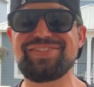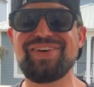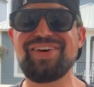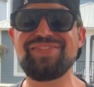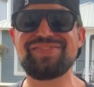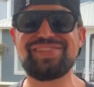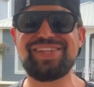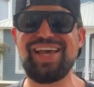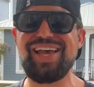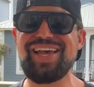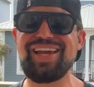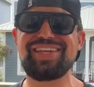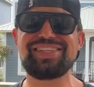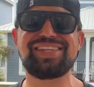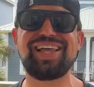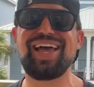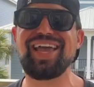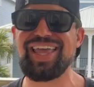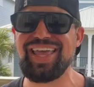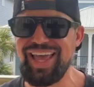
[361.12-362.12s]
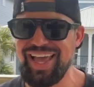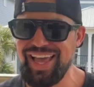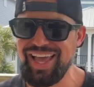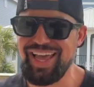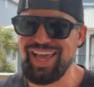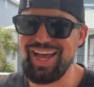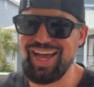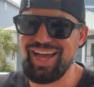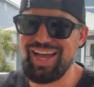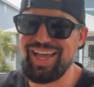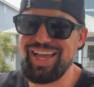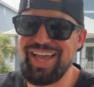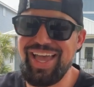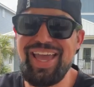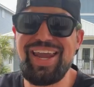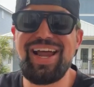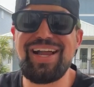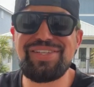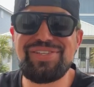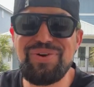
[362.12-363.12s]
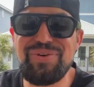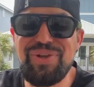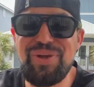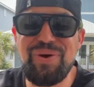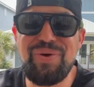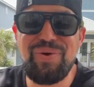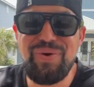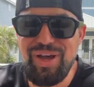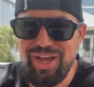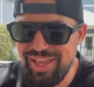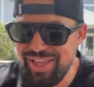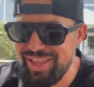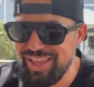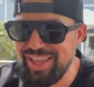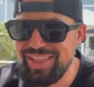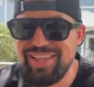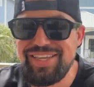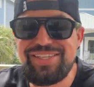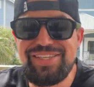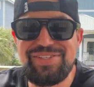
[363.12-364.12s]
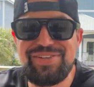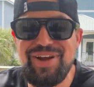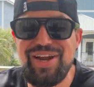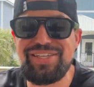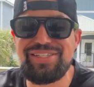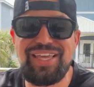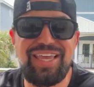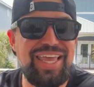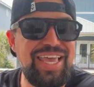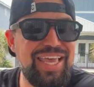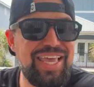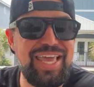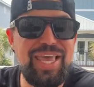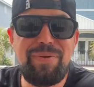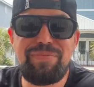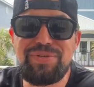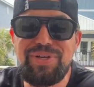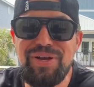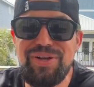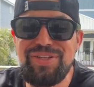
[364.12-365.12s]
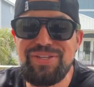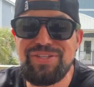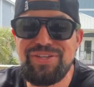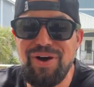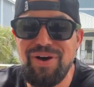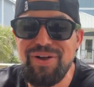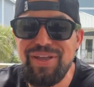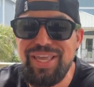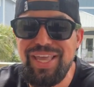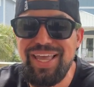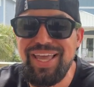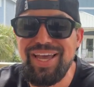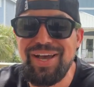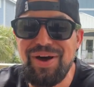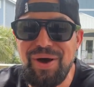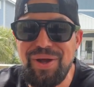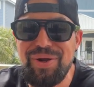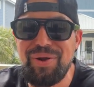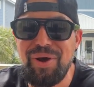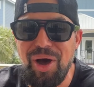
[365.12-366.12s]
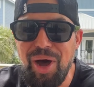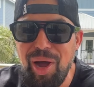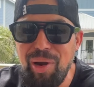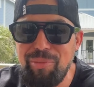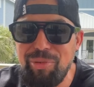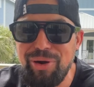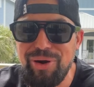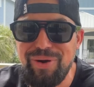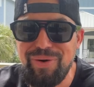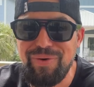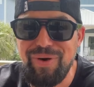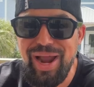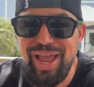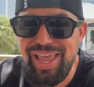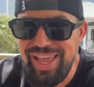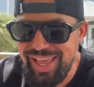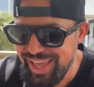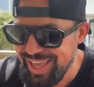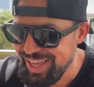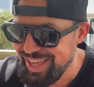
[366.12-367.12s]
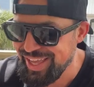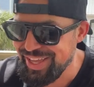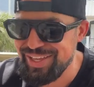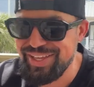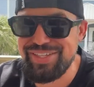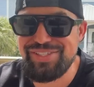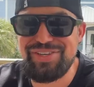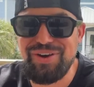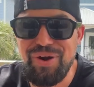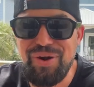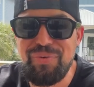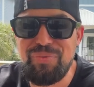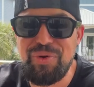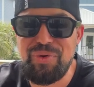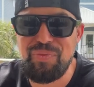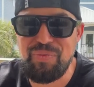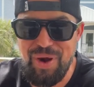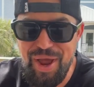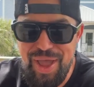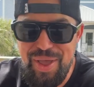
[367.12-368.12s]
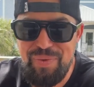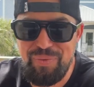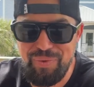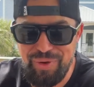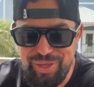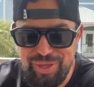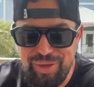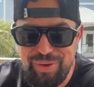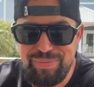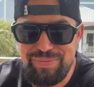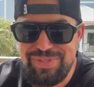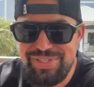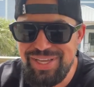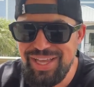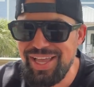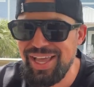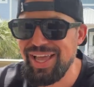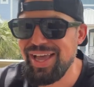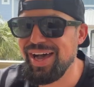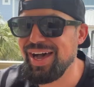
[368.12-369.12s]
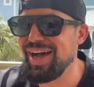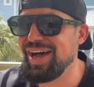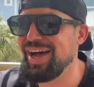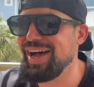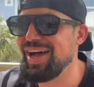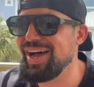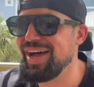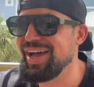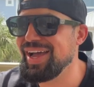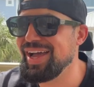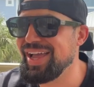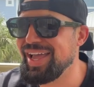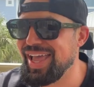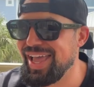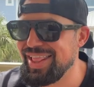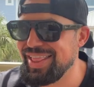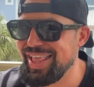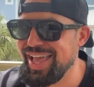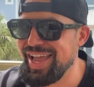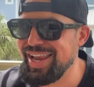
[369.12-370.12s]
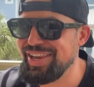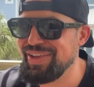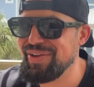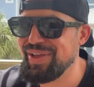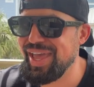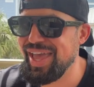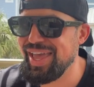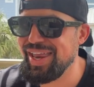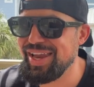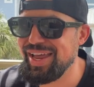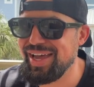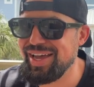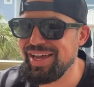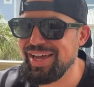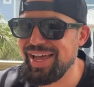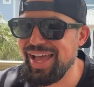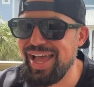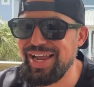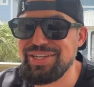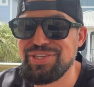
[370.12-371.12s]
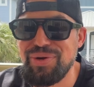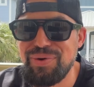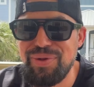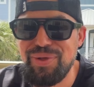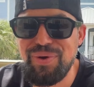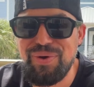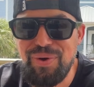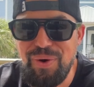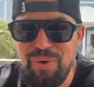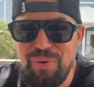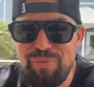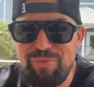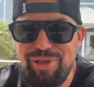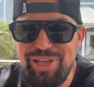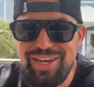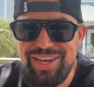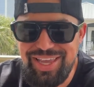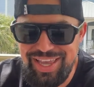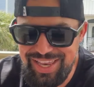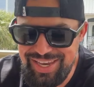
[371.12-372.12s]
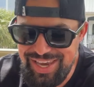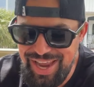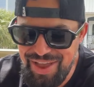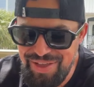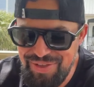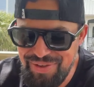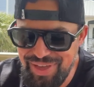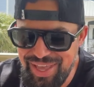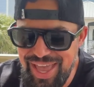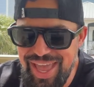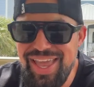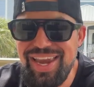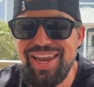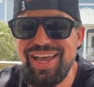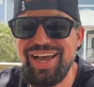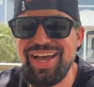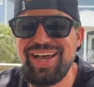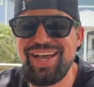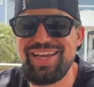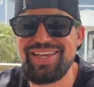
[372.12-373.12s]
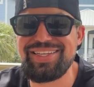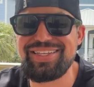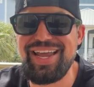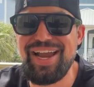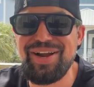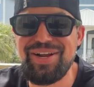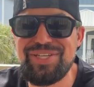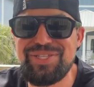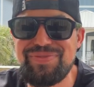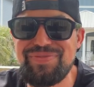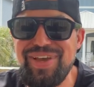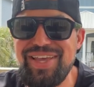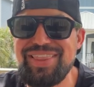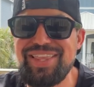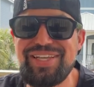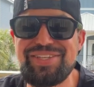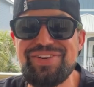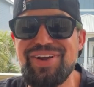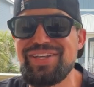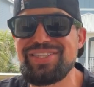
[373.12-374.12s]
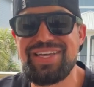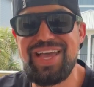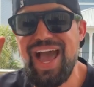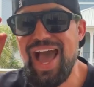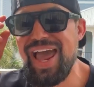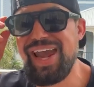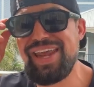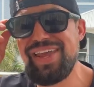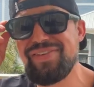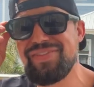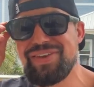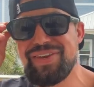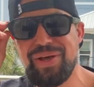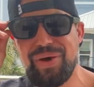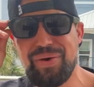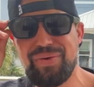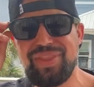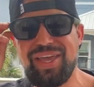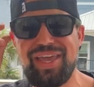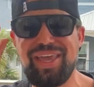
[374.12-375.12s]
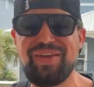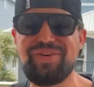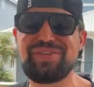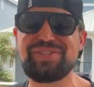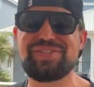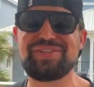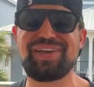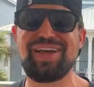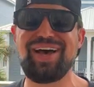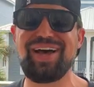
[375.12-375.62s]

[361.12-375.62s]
what I'm saying. It's like, and Antonio, and this is crazy, he keeps on dunking on Auburn, right? It started with Ryan Williams, and then you get Antonio Coleman, and now you get Derek Smith. That's crazy. I didn't even know that he was